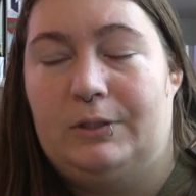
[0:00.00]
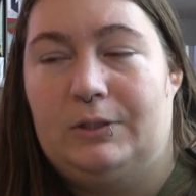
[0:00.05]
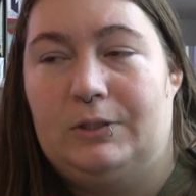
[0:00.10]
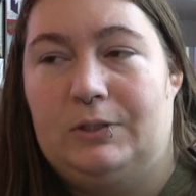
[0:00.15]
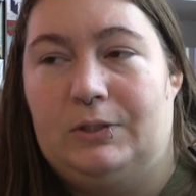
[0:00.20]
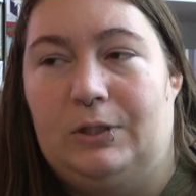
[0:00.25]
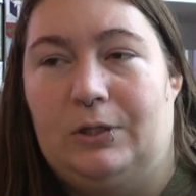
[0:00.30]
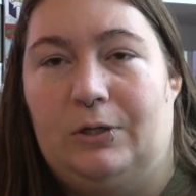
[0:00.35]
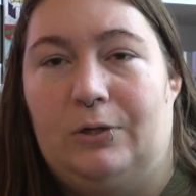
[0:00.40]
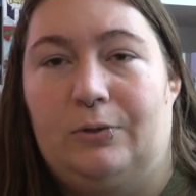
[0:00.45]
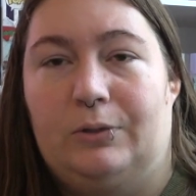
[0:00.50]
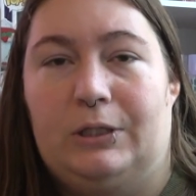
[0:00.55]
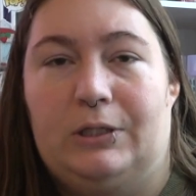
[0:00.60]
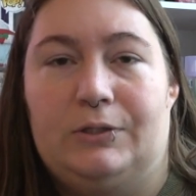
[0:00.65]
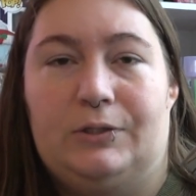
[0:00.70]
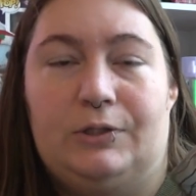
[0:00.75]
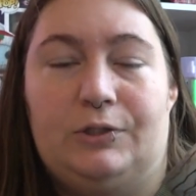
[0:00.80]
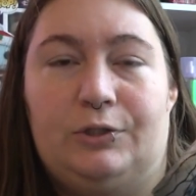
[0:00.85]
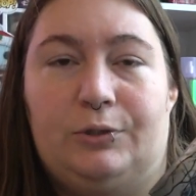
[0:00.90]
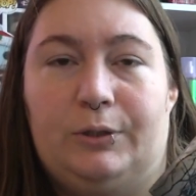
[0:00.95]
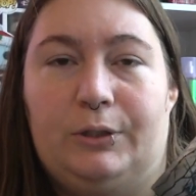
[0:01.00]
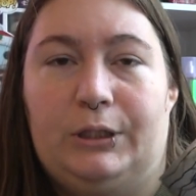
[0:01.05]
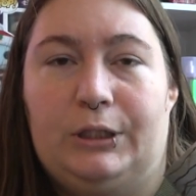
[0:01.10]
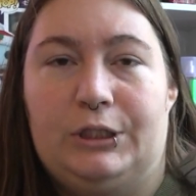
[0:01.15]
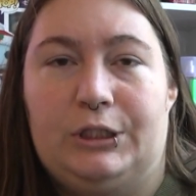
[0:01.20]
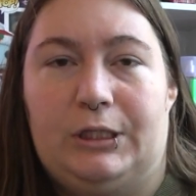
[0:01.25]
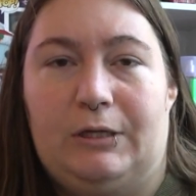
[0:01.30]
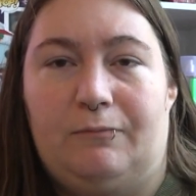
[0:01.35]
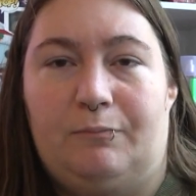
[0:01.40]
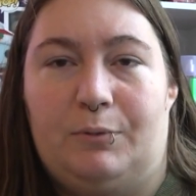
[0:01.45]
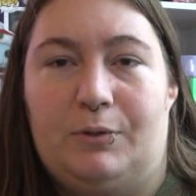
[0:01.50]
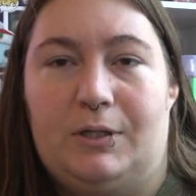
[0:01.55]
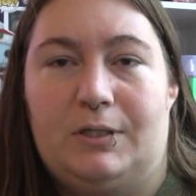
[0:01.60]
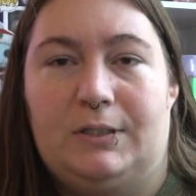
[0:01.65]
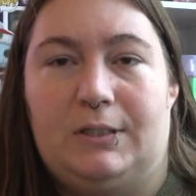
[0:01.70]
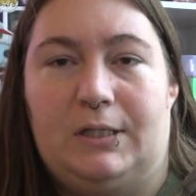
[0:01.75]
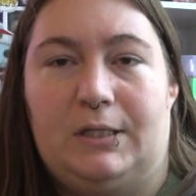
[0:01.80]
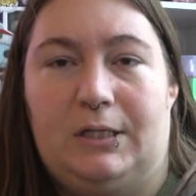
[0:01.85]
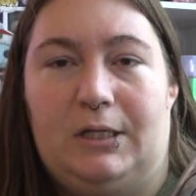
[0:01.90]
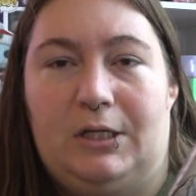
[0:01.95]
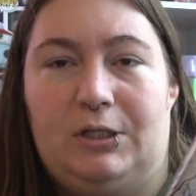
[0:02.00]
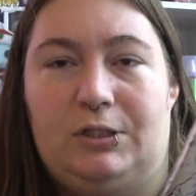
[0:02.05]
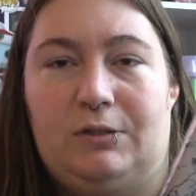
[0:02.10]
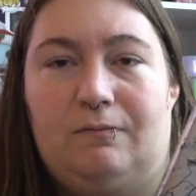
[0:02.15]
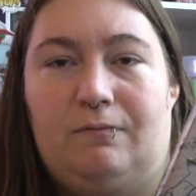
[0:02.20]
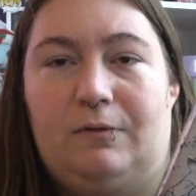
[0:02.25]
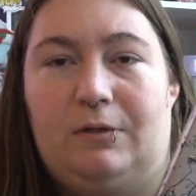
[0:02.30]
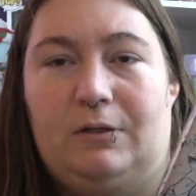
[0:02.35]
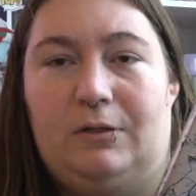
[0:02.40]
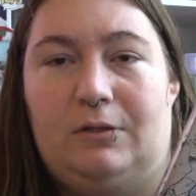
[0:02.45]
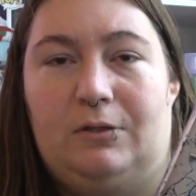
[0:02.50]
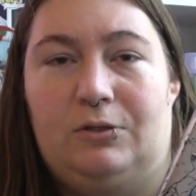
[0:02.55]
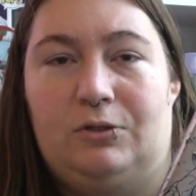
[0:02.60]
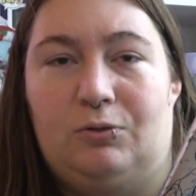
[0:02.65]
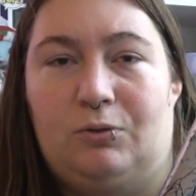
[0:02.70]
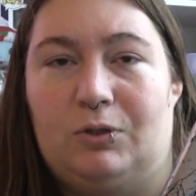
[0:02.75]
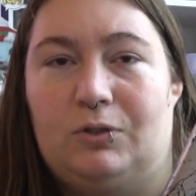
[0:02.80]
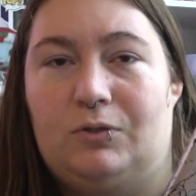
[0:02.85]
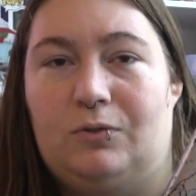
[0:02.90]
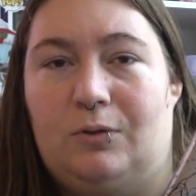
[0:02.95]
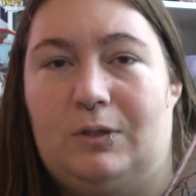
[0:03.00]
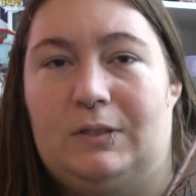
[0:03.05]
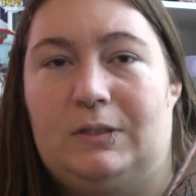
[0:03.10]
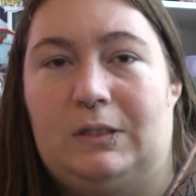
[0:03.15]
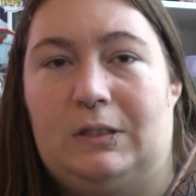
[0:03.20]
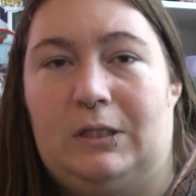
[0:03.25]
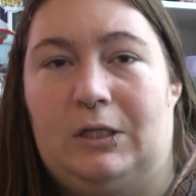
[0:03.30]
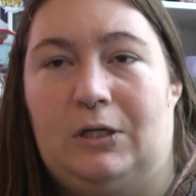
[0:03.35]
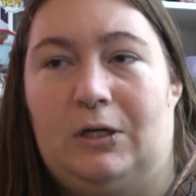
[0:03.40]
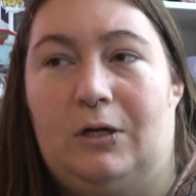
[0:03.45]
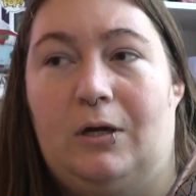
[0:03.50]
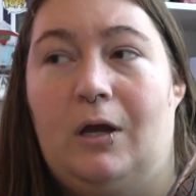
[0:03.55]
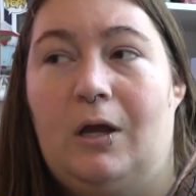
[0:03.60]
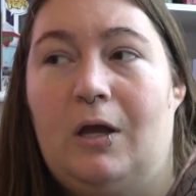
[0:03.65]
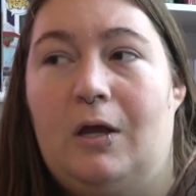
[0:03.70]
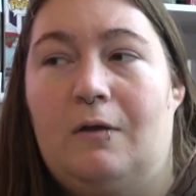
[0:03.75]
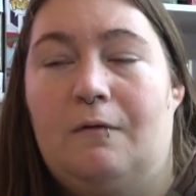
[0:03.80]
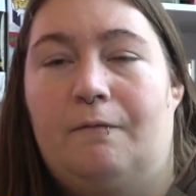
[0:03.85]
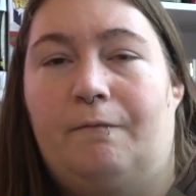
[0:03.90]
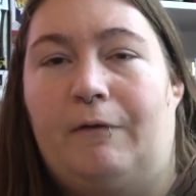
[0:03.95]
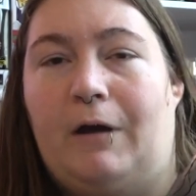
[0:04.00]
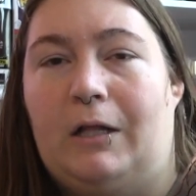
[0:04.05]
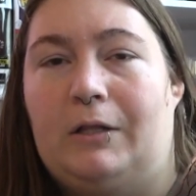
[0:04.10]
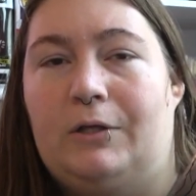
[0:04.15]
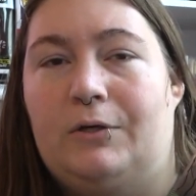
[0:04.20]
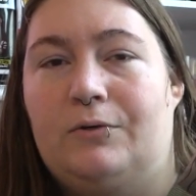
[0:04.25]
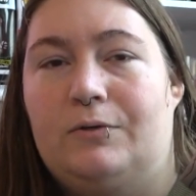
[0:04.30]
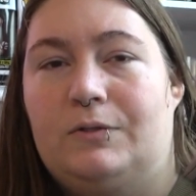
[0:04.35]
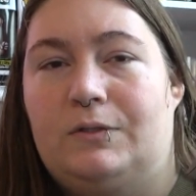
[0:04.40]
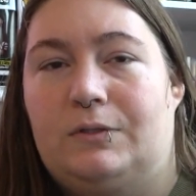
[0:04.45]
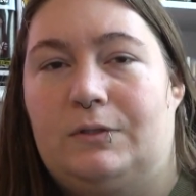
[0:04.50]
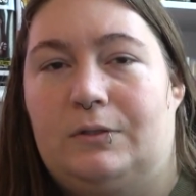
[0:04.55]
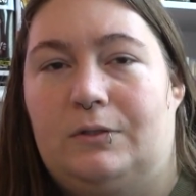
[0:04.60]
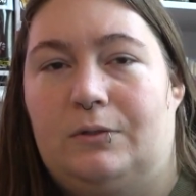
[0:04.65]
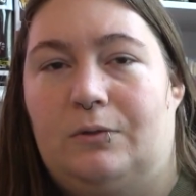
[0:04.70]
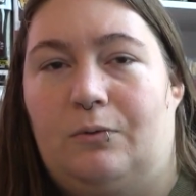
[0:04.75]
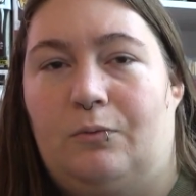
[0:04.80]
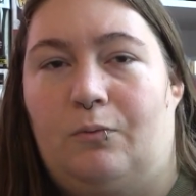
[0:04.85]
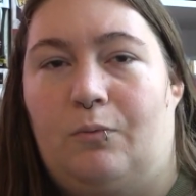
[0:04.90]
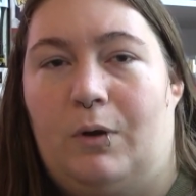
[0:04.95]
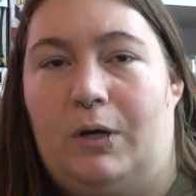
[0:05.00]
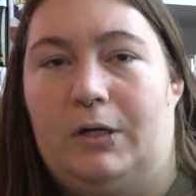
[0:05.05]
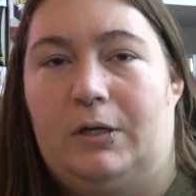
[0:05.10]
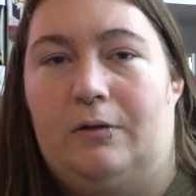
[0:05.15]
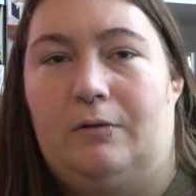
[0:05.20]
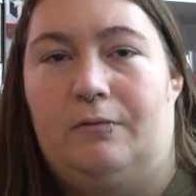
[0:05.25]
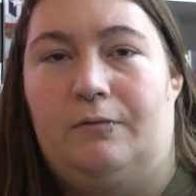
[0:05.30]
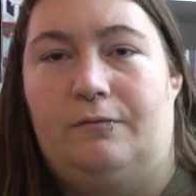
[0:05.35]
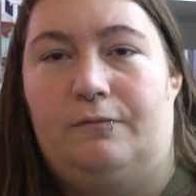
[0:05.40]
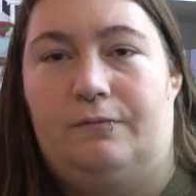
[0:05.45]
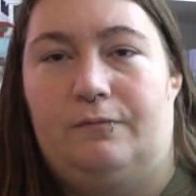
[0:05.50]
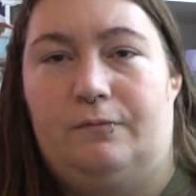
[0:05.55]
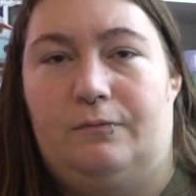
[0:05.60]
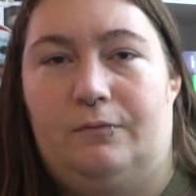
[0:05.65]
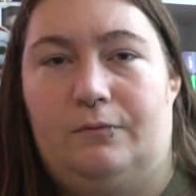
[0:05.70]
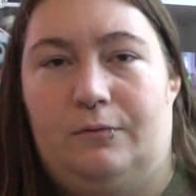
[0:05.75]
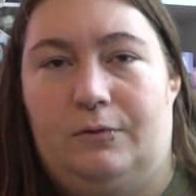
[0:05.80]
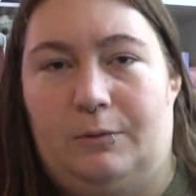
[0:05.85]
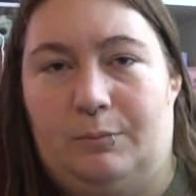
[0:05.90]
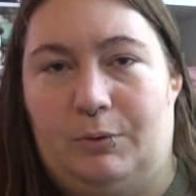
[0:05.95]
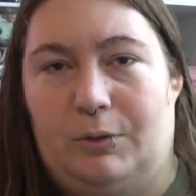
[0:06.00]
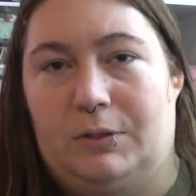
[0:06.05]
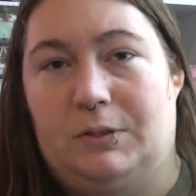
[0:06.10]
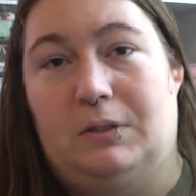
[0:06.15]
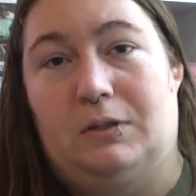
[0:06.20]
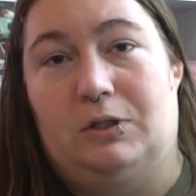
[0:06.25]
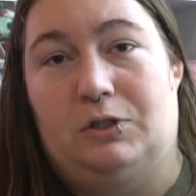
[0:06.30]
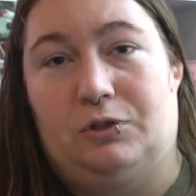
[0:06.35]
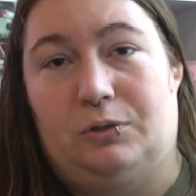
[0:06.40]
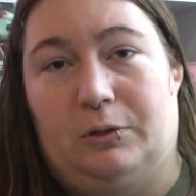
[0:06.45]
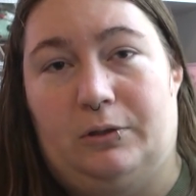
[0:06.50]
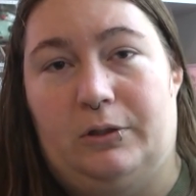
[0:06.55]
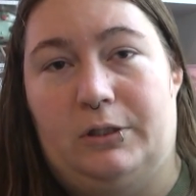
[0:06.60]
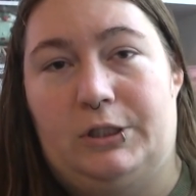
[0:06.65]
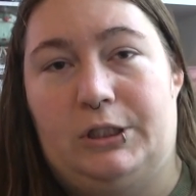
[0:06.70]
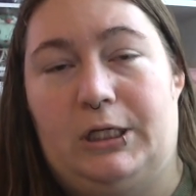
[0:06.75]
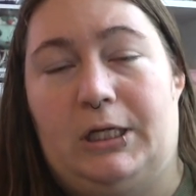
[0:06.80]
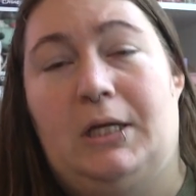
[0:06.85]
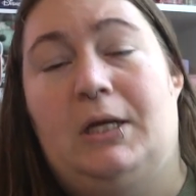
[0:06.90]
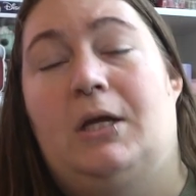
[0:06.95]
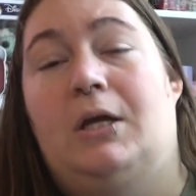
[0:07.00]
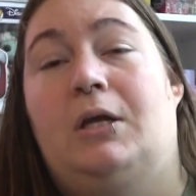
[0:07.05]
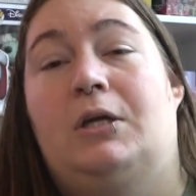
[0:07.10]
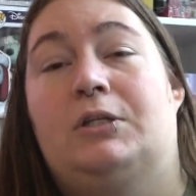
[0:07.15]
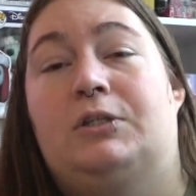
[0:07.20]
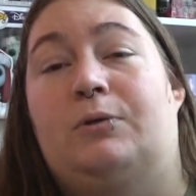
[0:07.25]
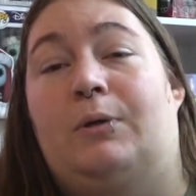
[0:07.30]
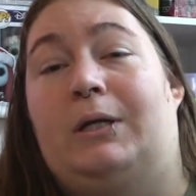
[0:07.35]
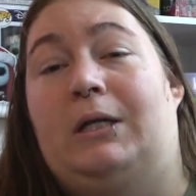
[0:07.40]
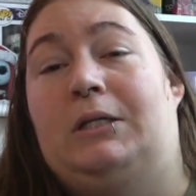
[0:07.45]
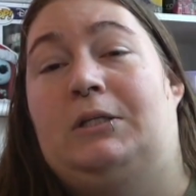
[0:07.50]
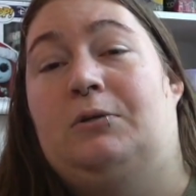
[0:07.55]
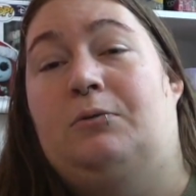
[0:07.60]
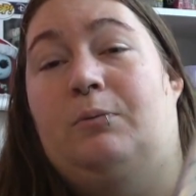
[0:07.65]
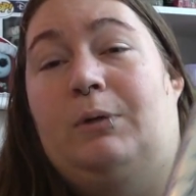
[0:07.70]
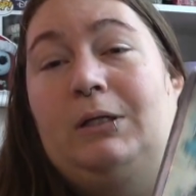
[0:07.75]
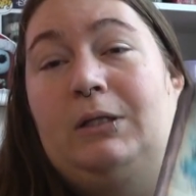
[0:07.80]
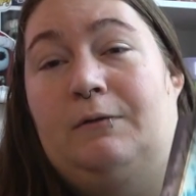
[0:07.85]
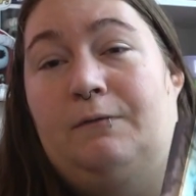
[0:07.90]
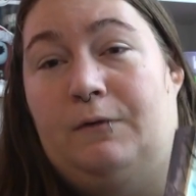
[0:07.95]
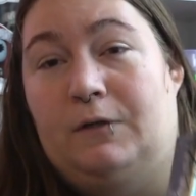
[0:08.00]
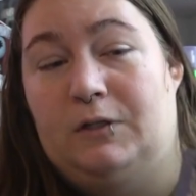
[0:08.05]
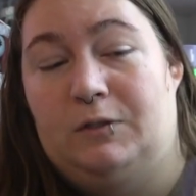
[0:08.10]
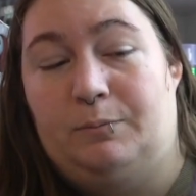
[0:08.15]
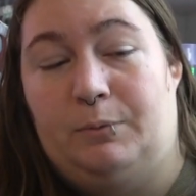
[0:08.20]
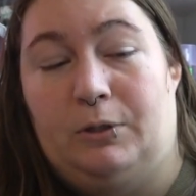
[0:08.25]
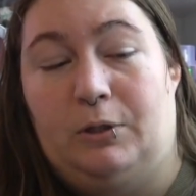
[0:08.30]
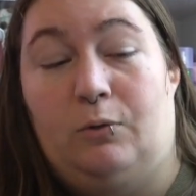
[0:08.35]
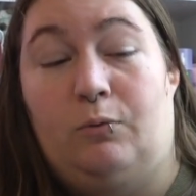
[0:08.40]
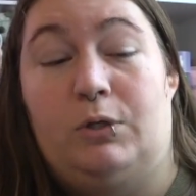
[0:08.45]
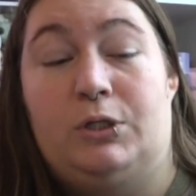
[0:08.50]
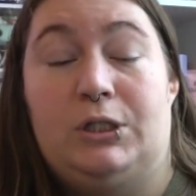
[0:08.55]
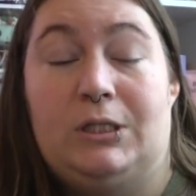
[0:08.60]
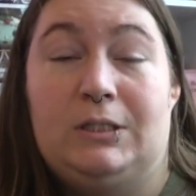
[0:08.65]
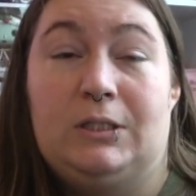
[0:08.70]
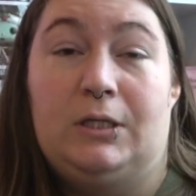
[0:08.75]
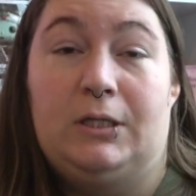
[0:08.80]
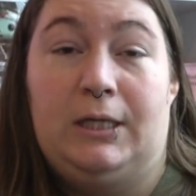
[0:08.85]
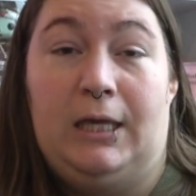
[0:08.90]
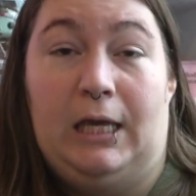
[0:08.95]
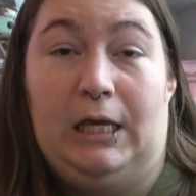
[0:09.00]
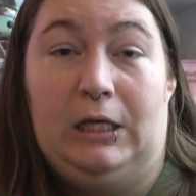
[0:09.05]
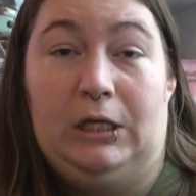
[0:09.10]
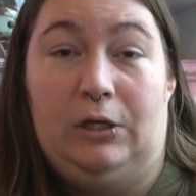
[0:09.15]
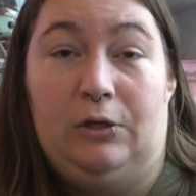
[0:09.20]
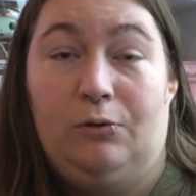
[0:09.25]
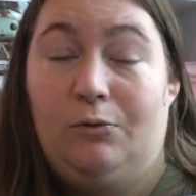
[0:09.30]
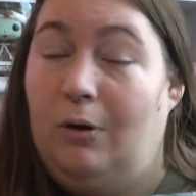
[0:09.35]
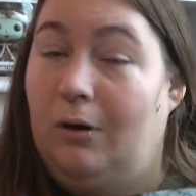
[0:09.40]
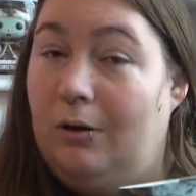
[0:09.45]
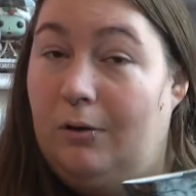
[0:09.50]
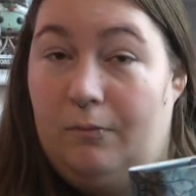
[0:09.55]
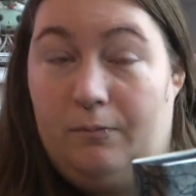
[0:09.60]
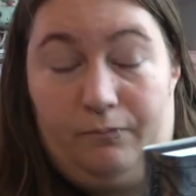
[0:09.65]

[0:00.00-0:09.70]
So there's a trilogy of books, and each of the short stories in here follows one of the books in the trilogy. So I need to read the first book, which is on KU.